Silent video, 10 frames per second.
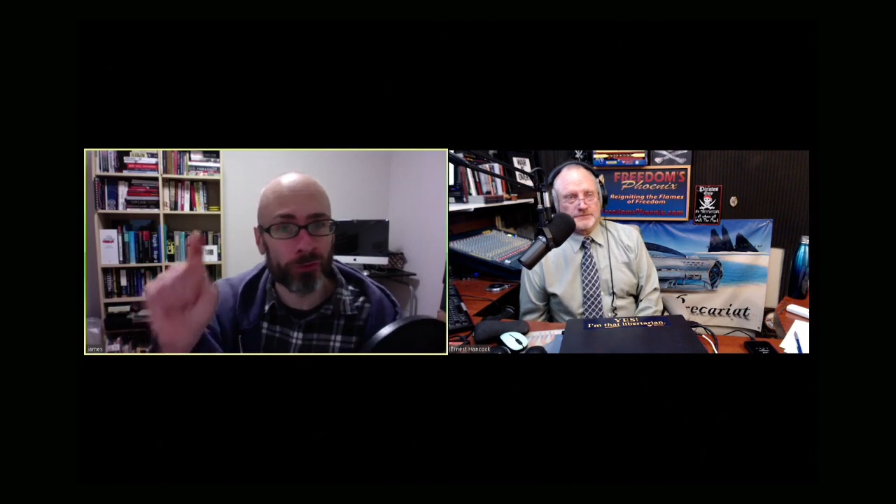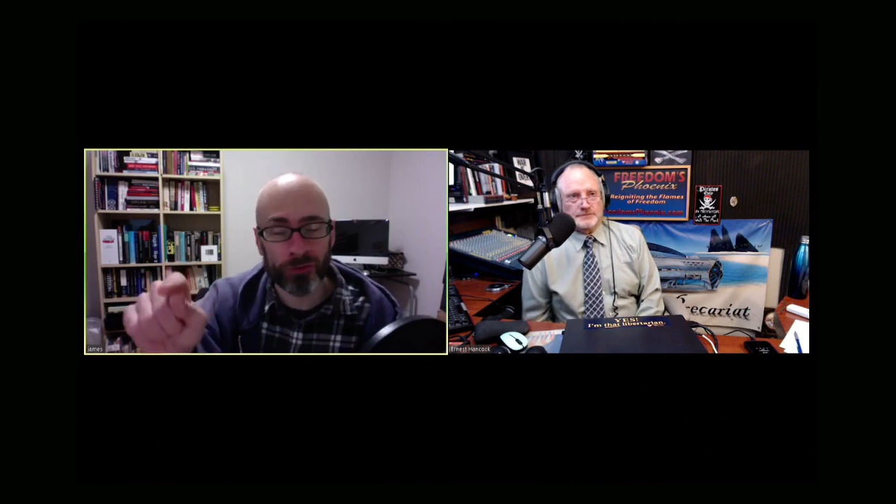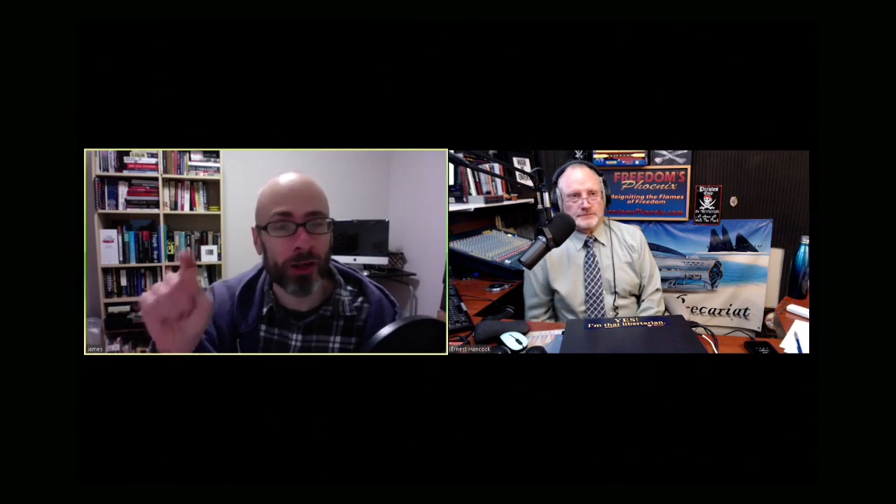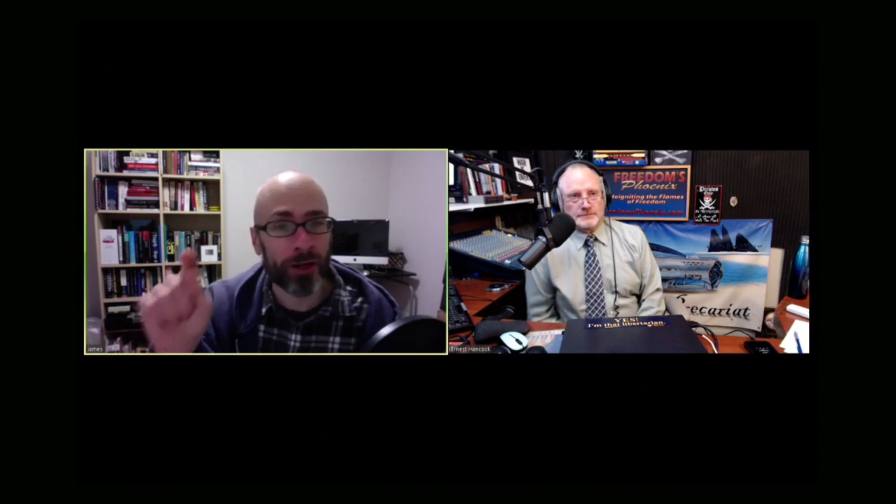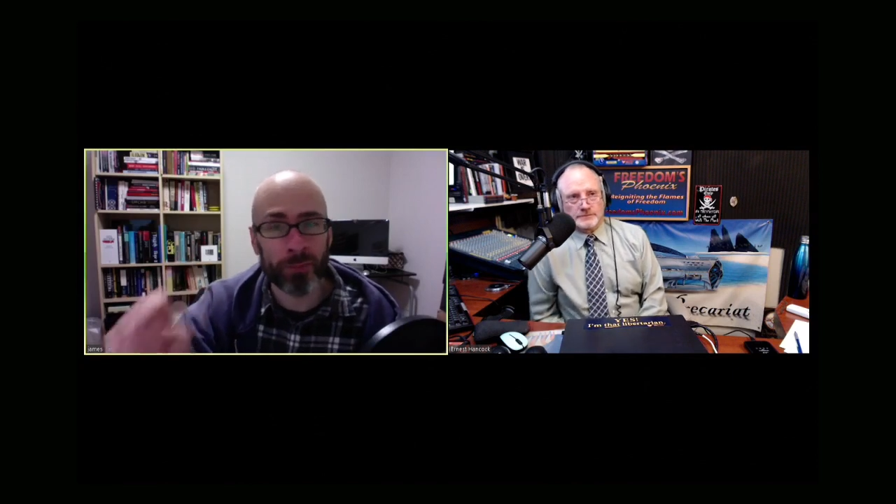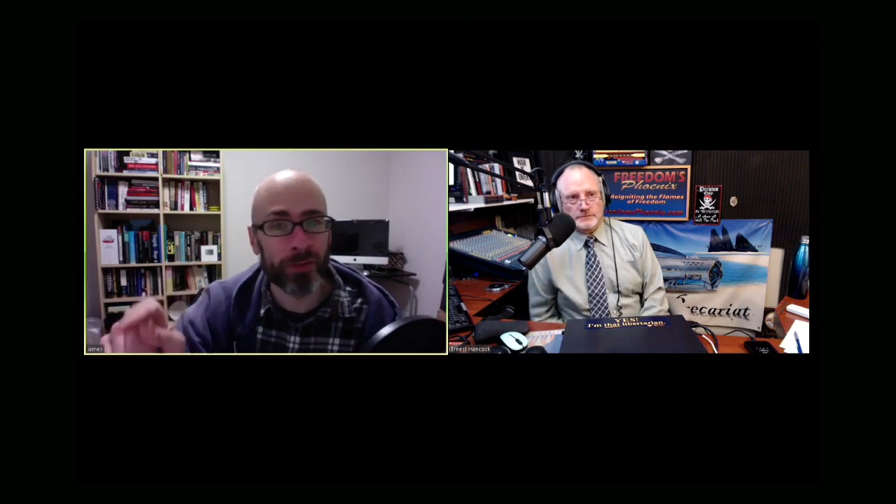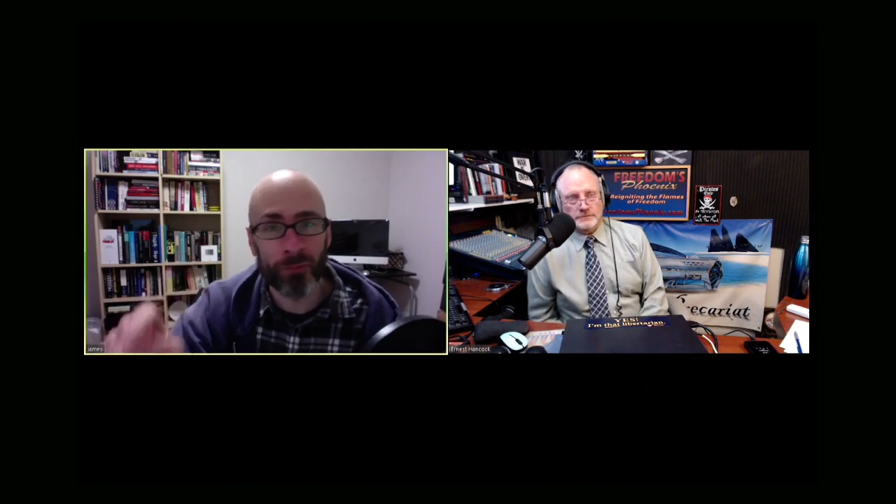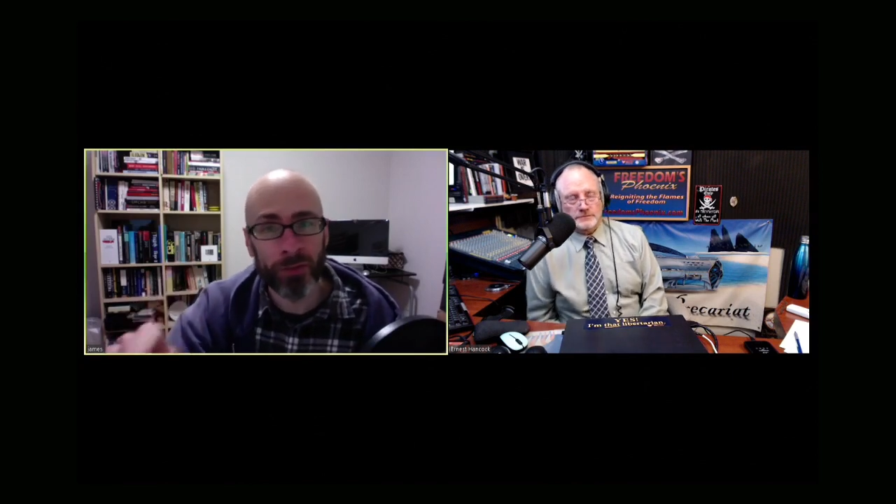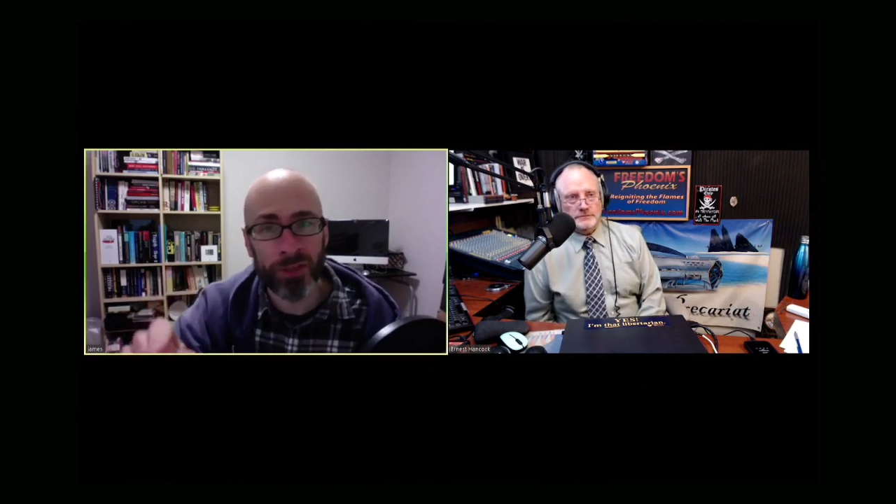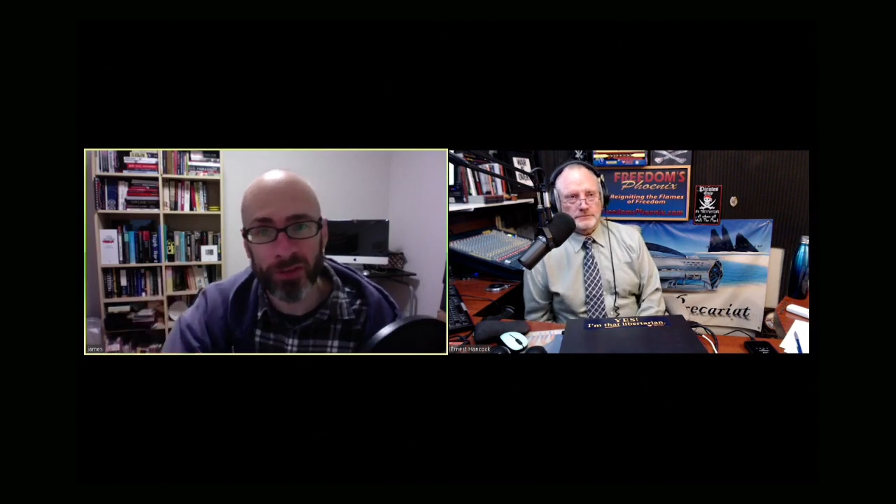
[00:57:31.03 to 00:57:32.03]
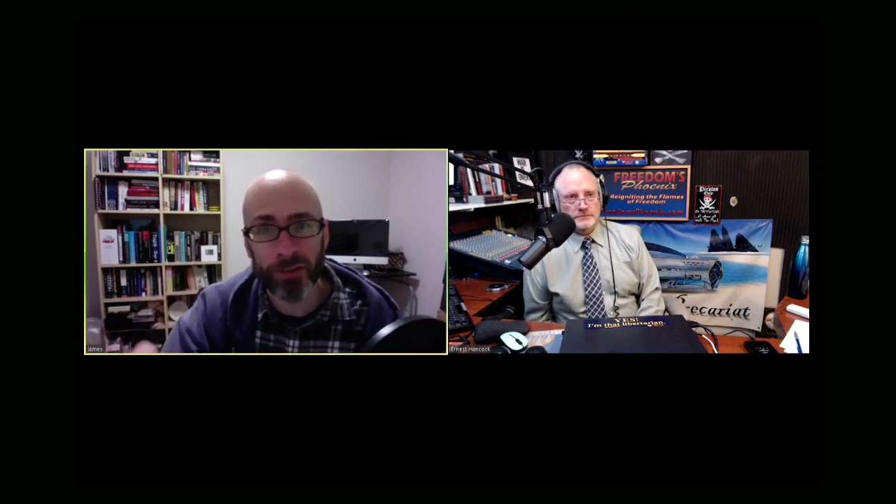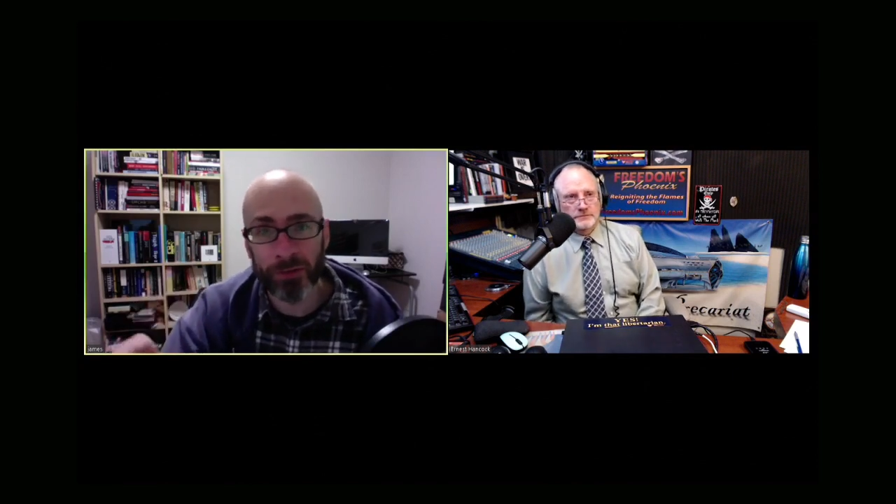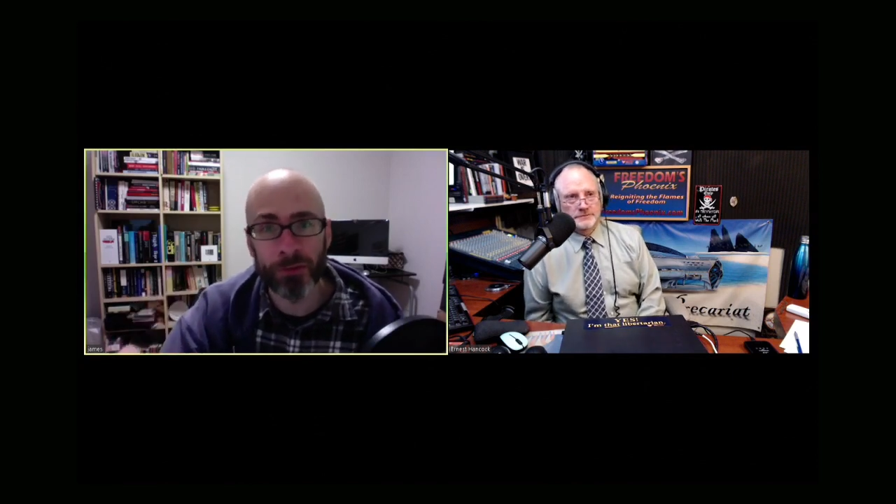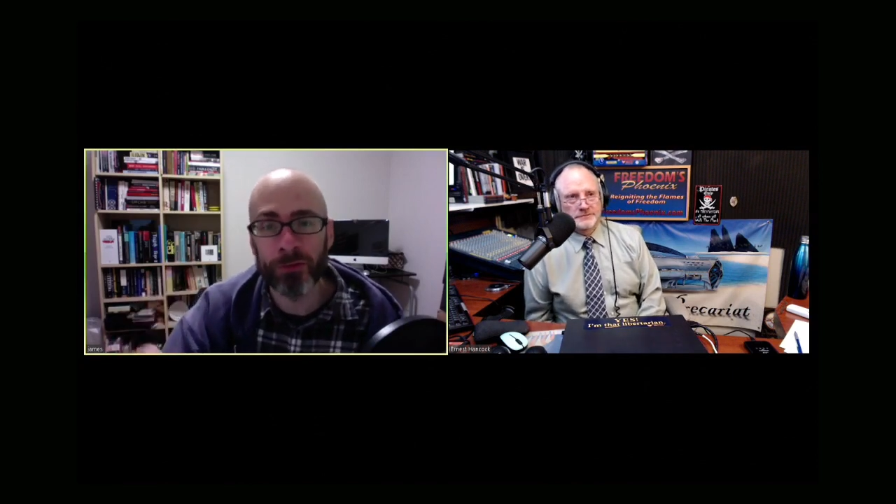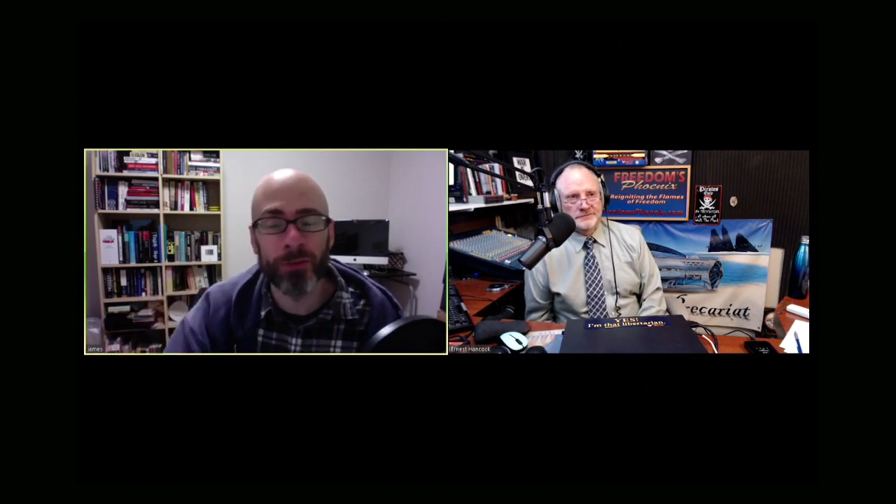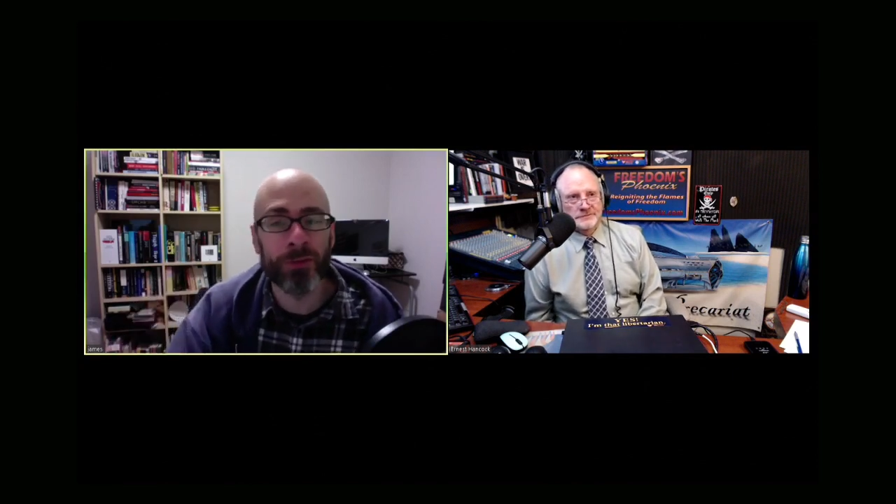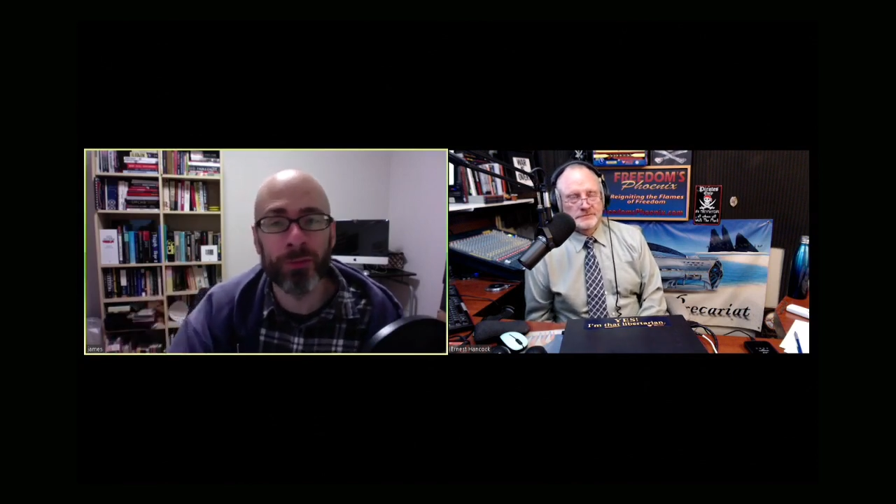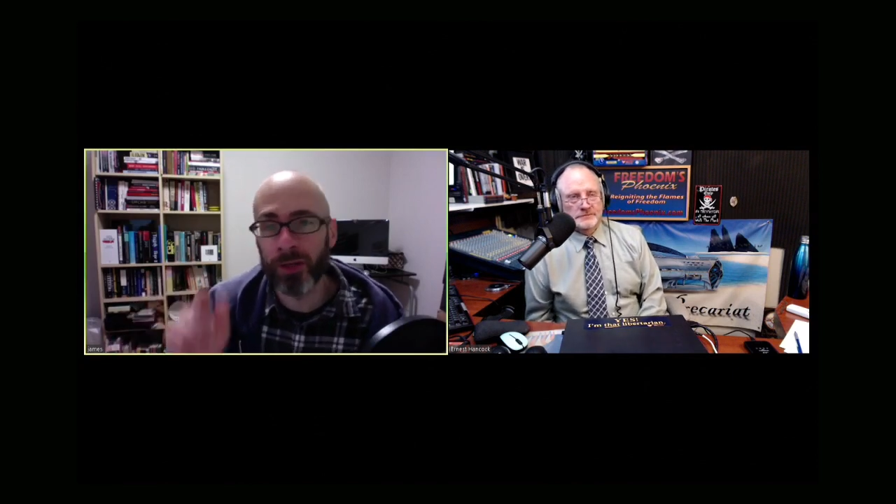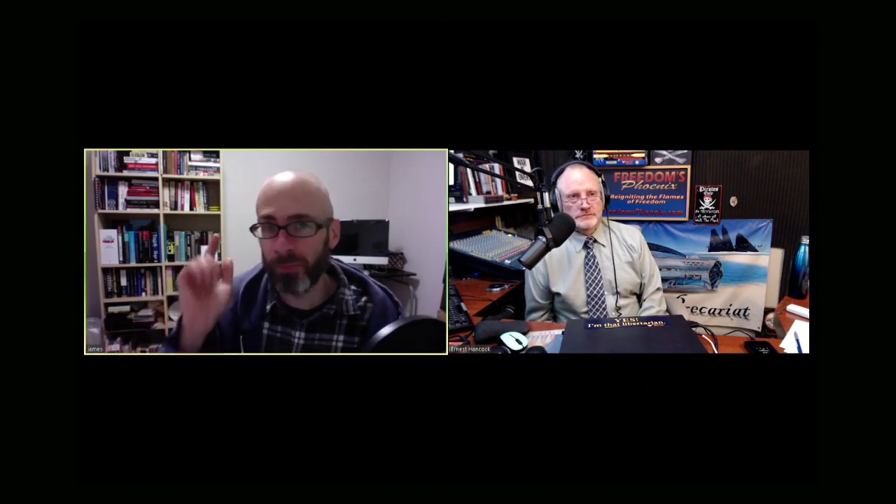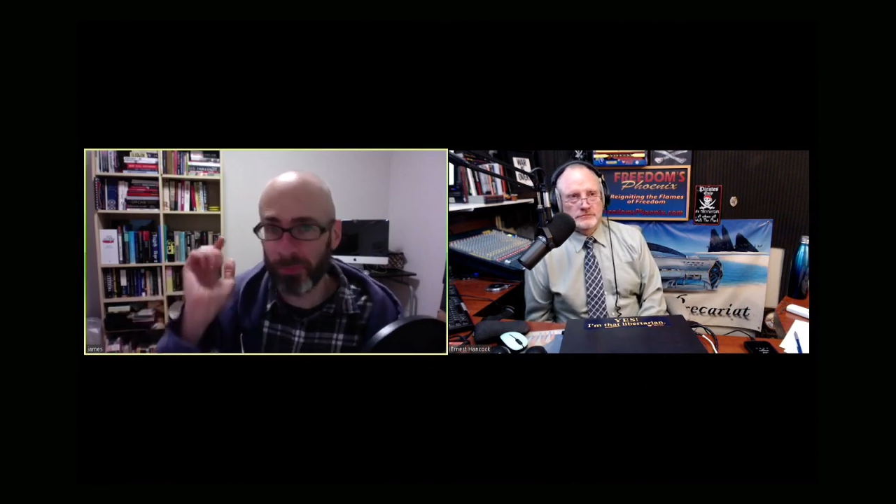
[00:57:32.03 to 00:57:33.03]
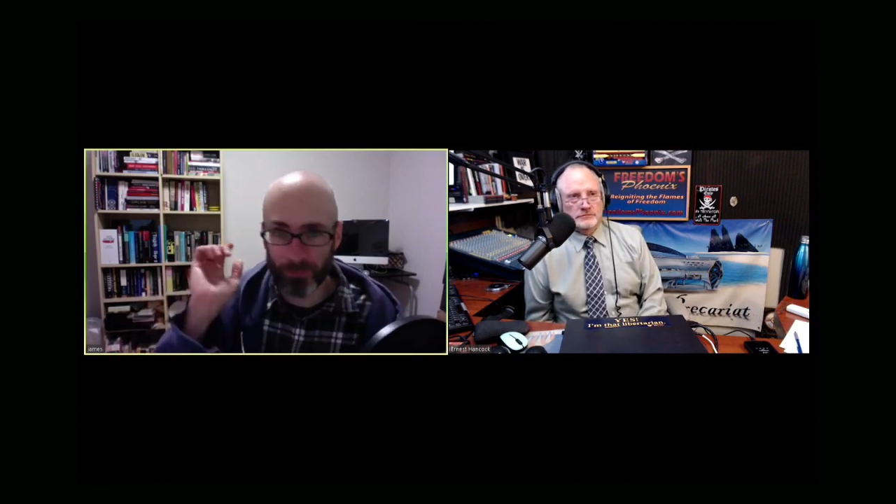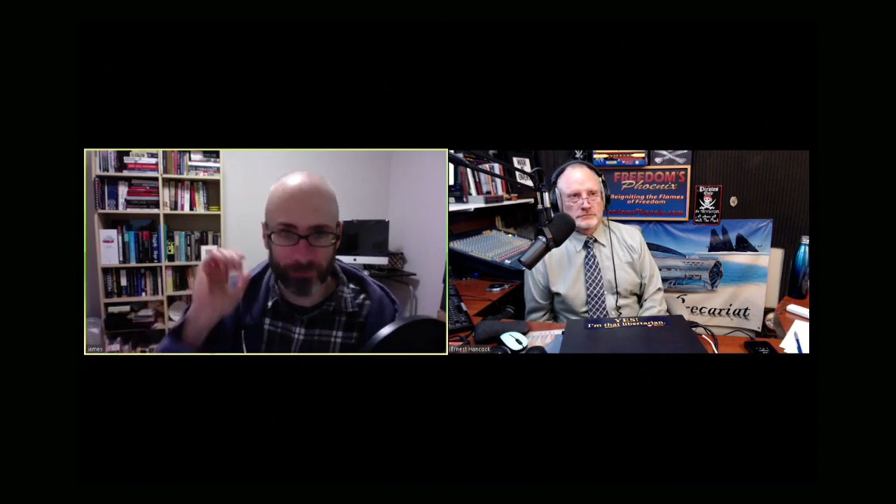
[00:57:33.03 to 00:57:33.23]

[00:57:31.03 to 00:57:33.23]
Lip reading: are shot up in the way we tell you to shoot them up,